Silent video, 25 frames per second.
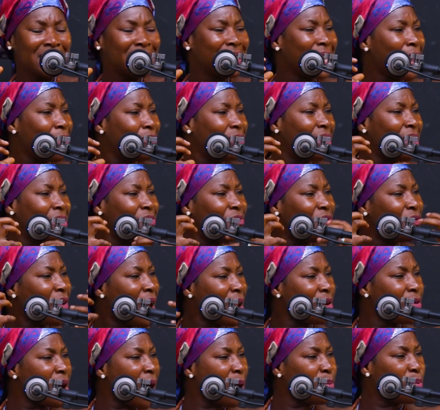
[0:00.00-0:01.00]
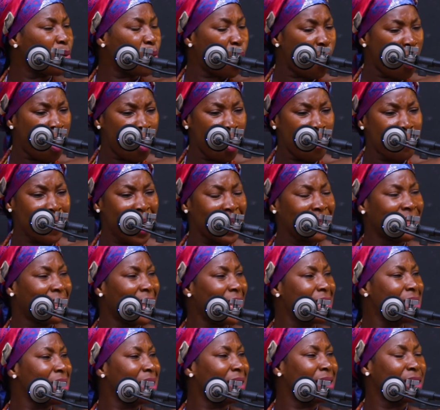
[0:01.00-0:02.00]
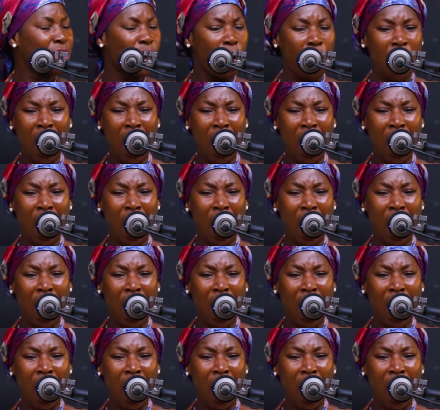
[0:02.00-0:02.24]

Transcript: something valuable, or maternity,